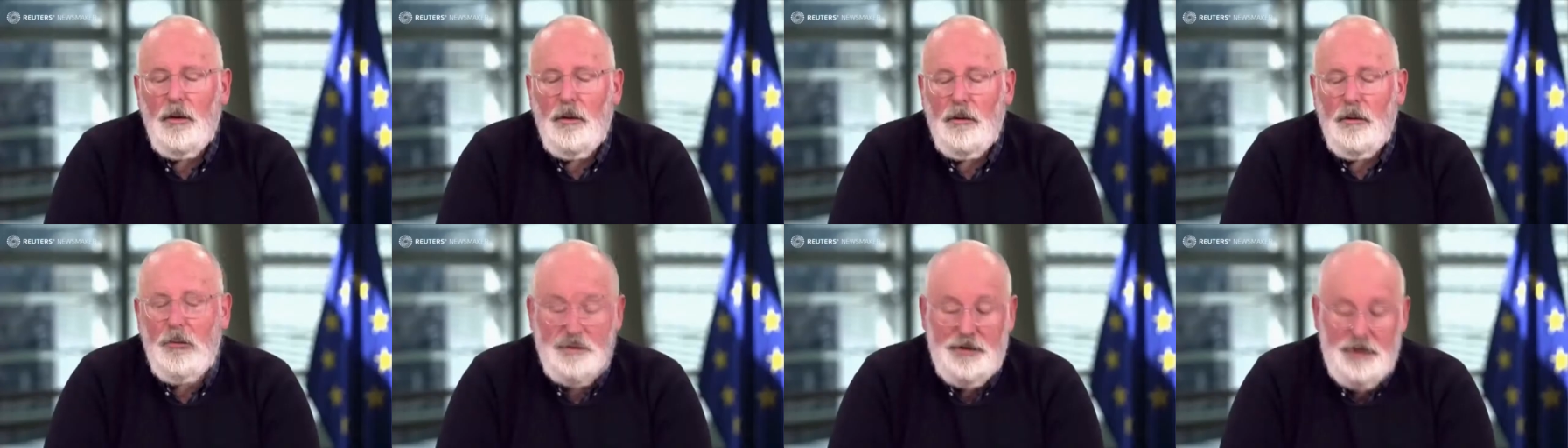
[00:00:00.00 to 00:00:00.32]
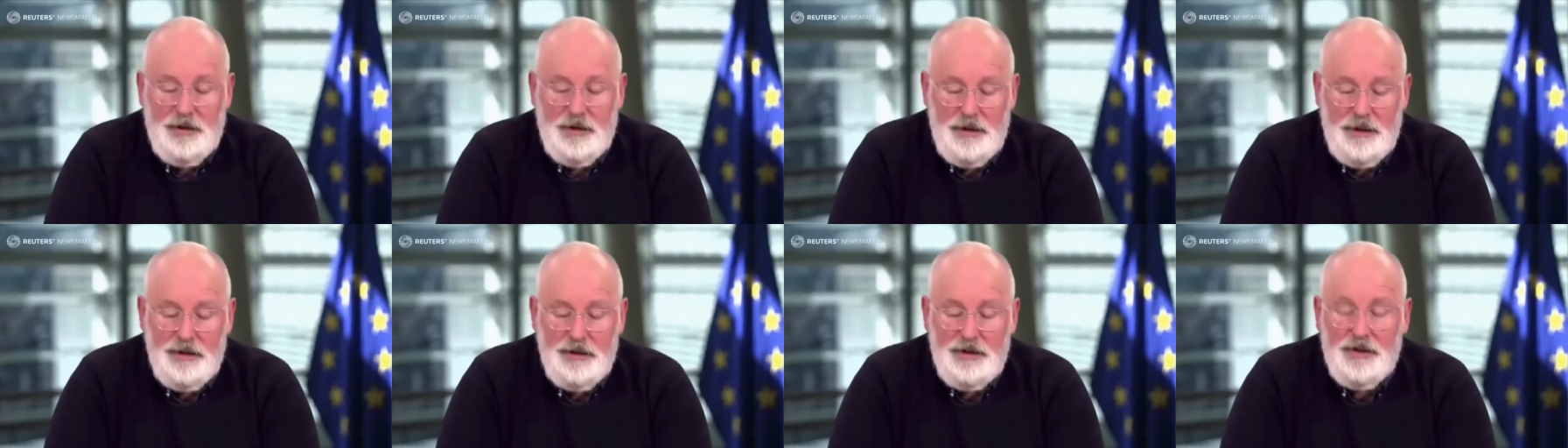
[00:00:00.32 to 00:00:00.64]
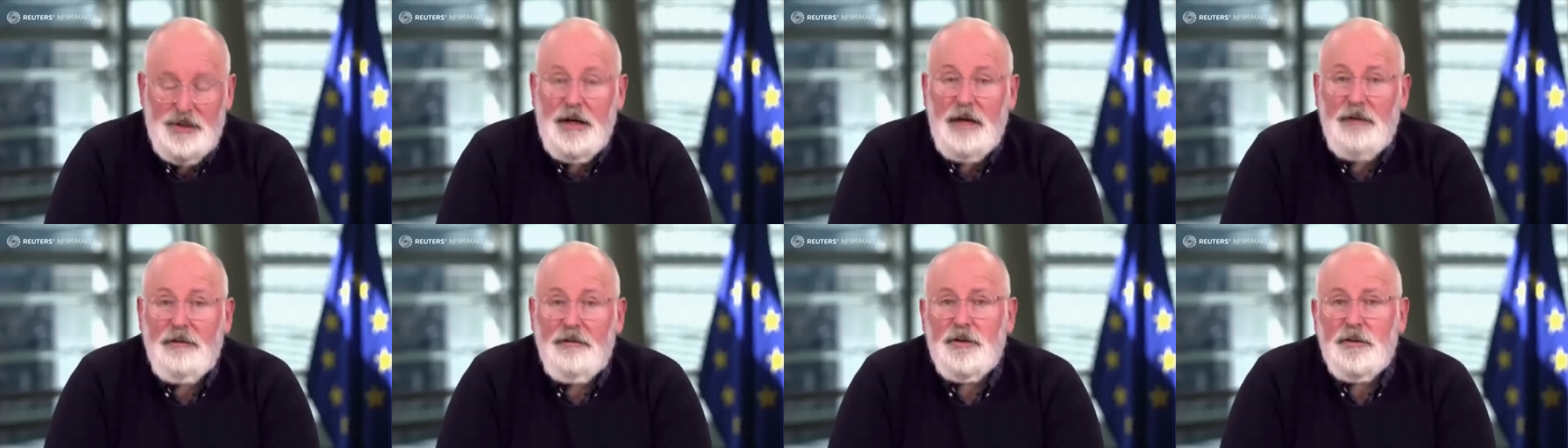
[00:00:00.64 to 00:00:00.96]
Well,
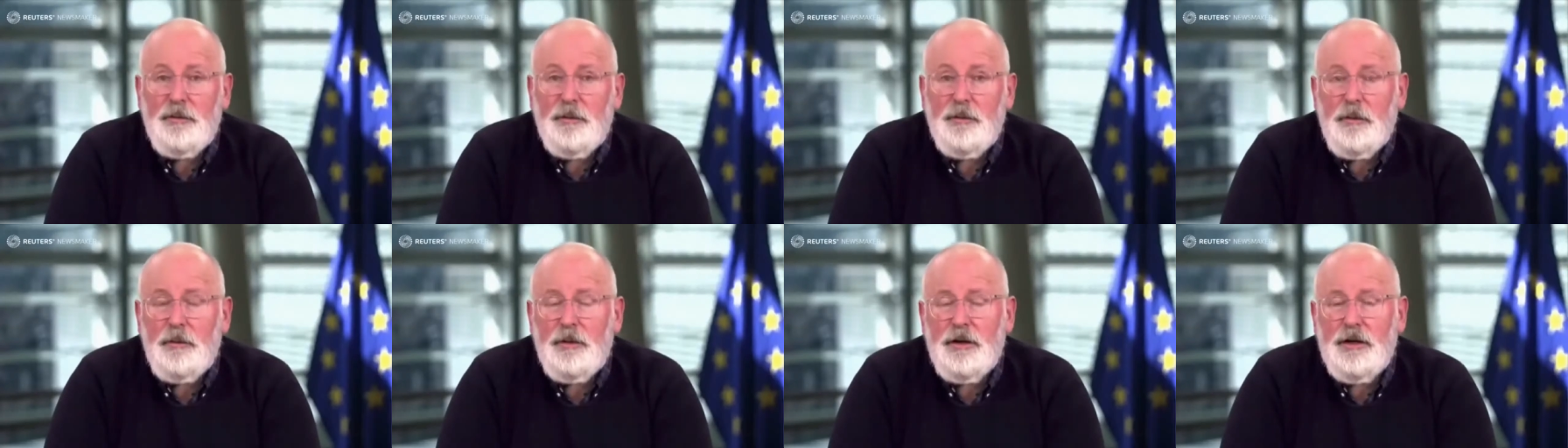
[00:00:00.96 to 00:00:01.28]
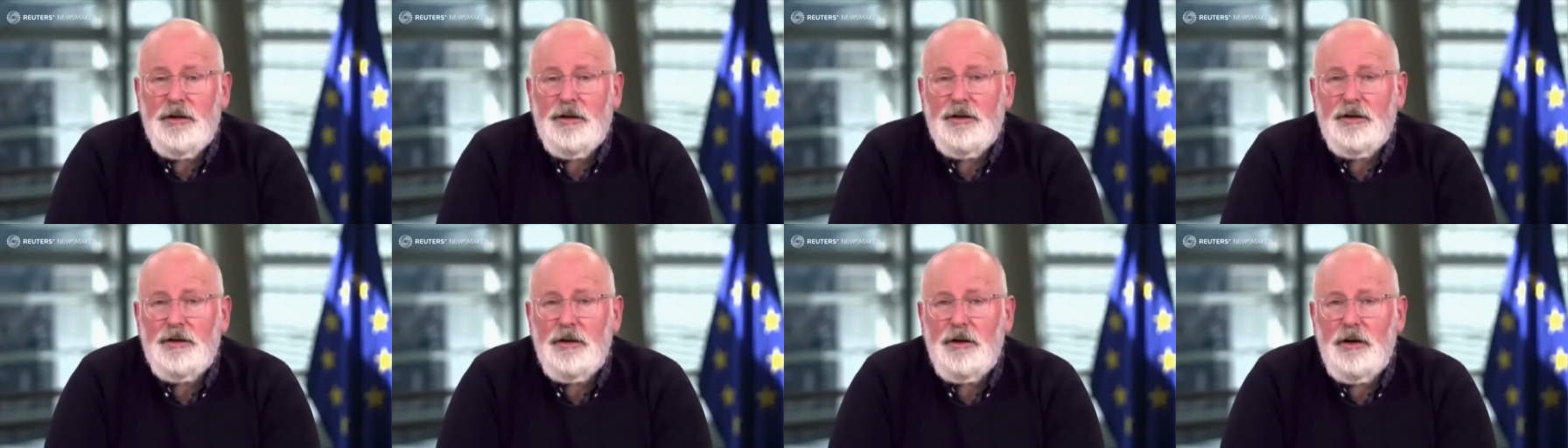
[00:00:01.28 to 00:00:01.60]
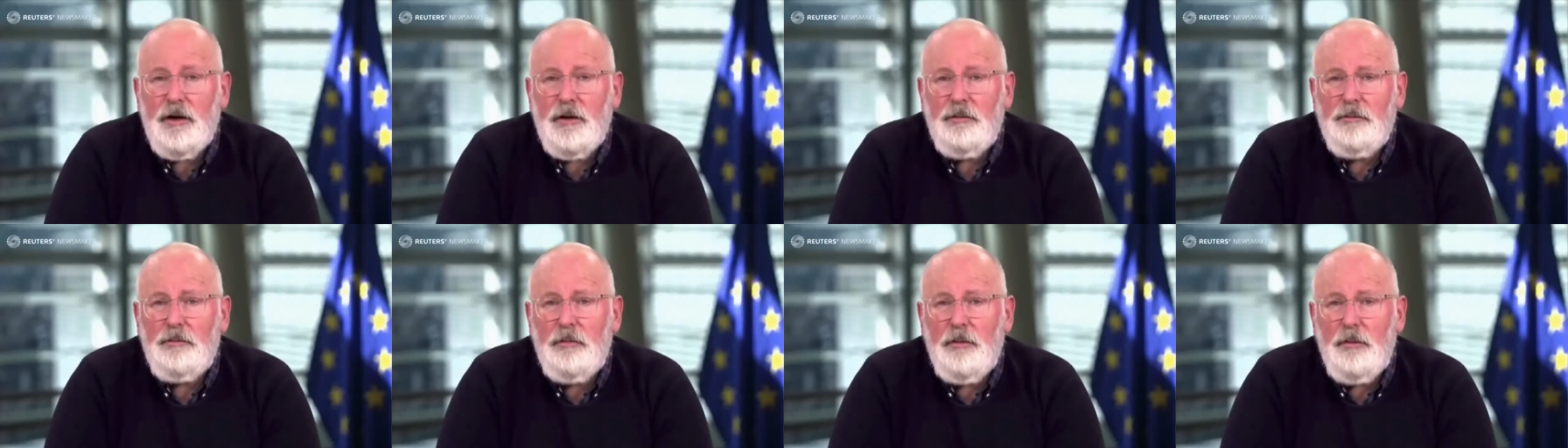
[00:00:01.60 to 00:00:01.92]
it's inevitable because,
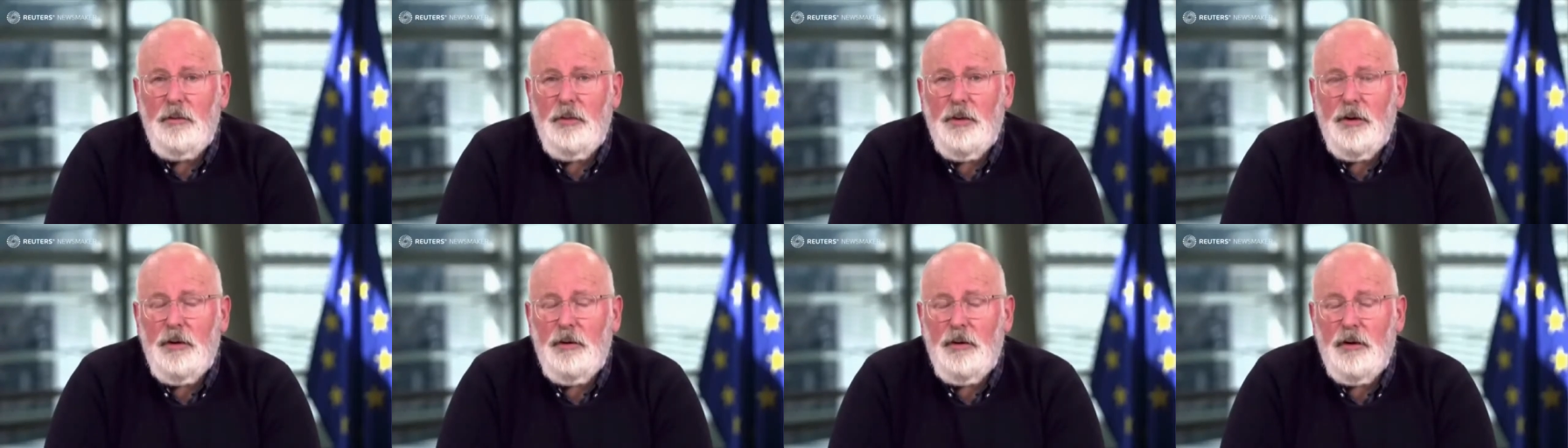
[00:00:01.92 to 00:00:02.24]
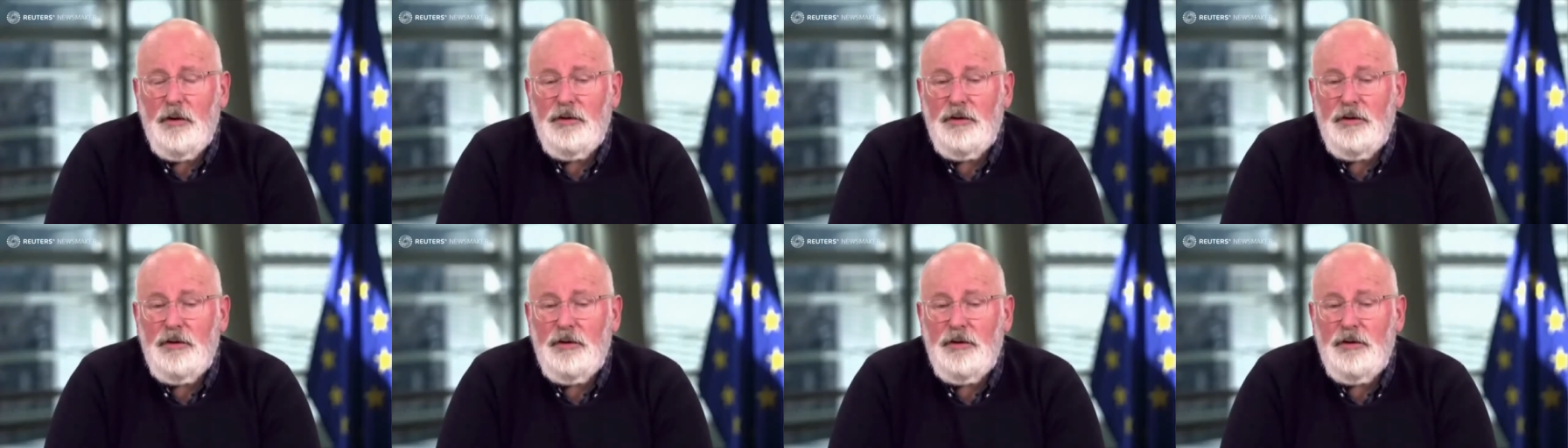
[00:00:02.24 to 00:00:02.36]
we're